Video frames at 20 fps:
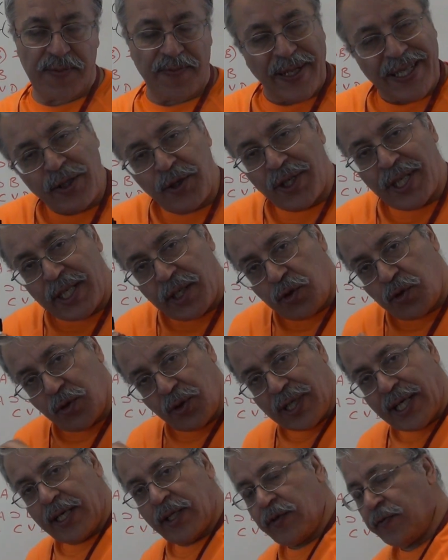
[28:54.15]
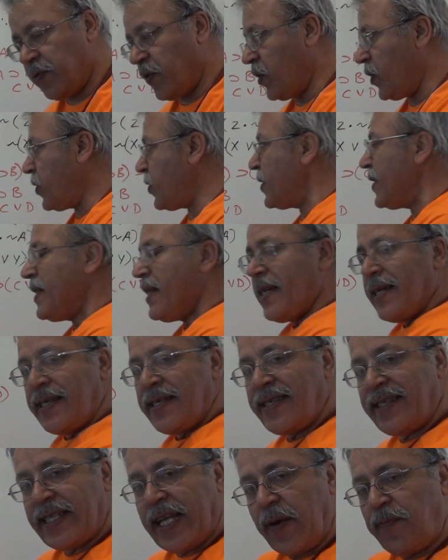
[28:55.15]
but you need to kind of learn
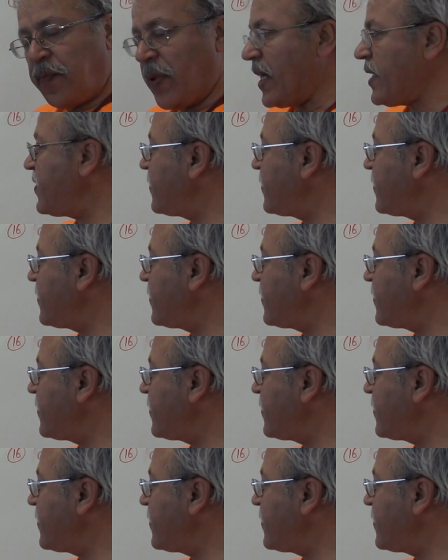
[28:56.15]
step by